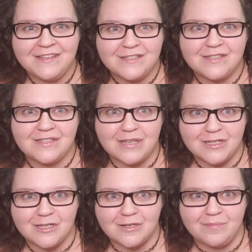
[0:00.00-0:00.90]

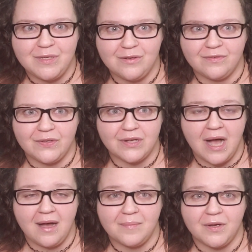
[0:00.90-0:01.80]
Such a beautiful
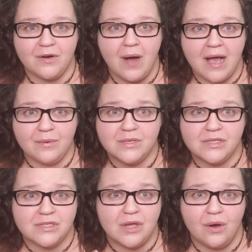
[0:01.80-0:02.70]
combo. I was
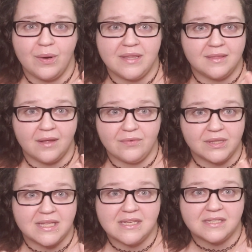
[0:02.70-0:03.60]
so in love
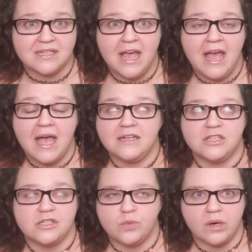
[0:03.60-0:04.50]
with this and
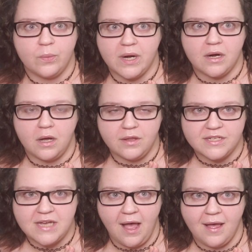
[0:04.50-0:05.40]
just want to wear it all the
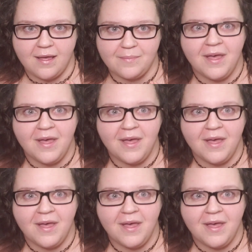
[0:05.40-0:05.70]
time.